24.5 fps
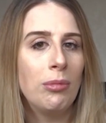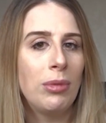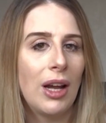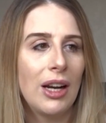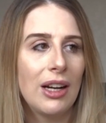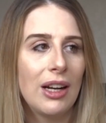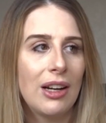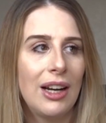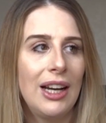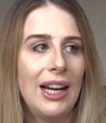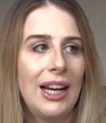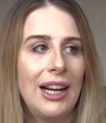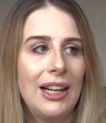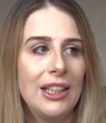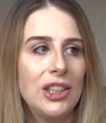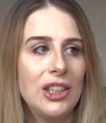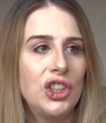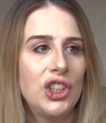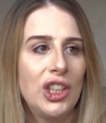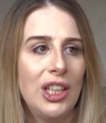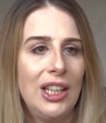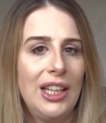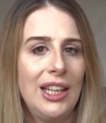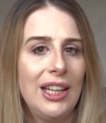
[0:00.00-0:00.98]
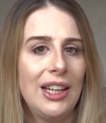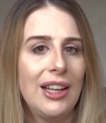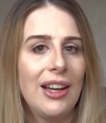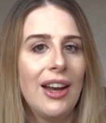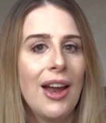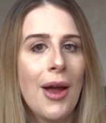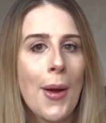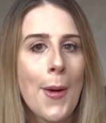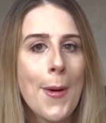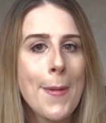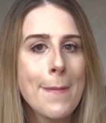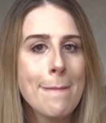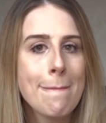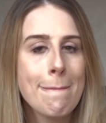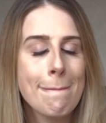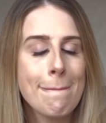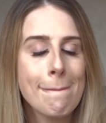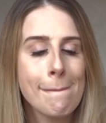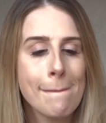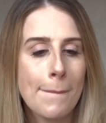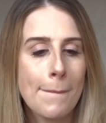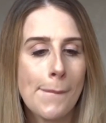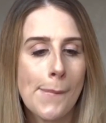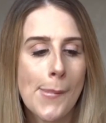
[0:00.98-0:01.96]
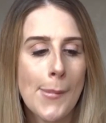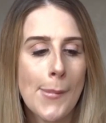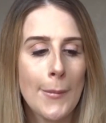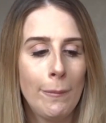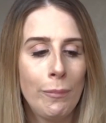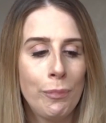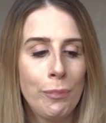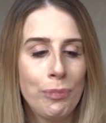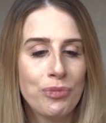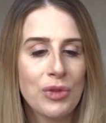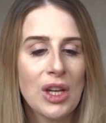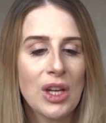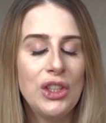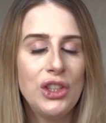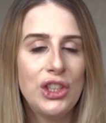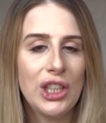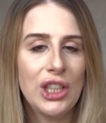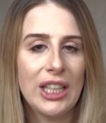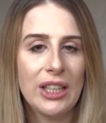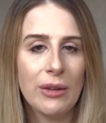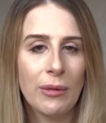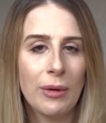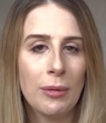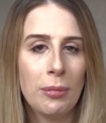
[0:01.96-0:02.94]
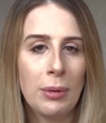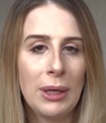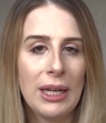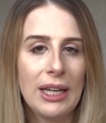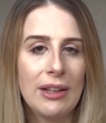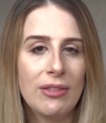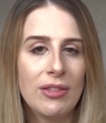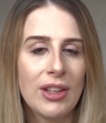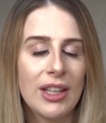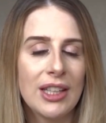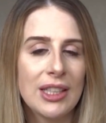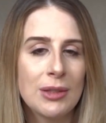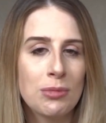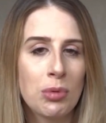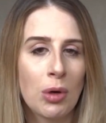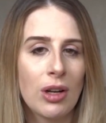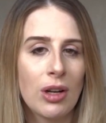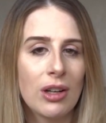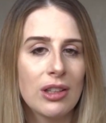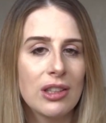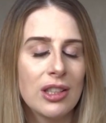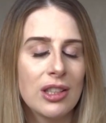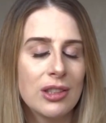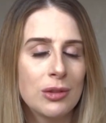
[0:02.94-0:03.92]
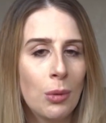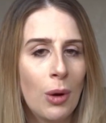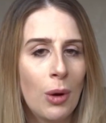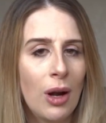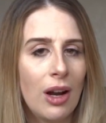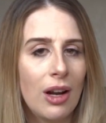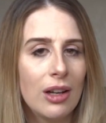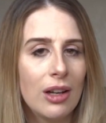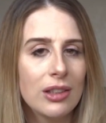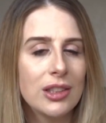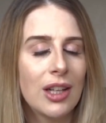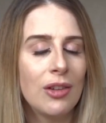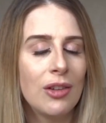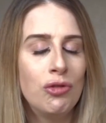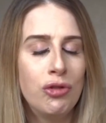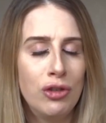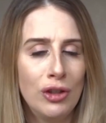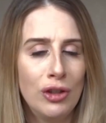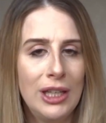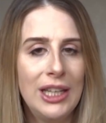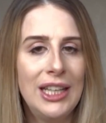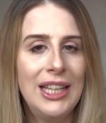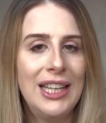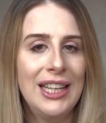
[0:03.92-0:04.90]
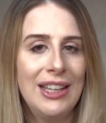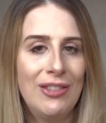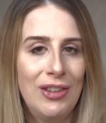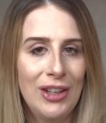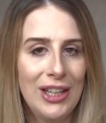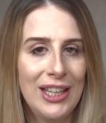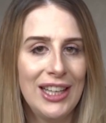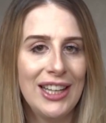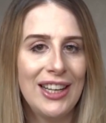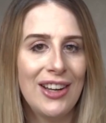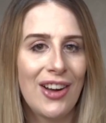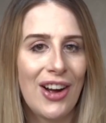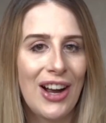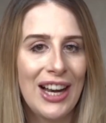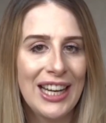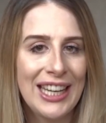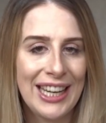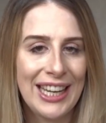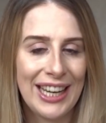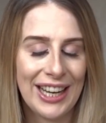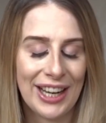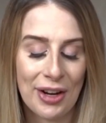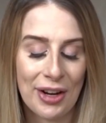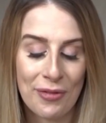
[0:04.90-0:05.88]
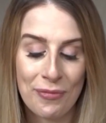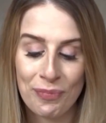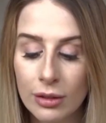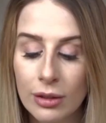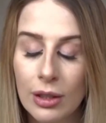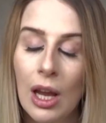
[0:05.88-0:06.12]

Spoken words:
Like, I actually genuinely believe that this product has worked. I really, really like it.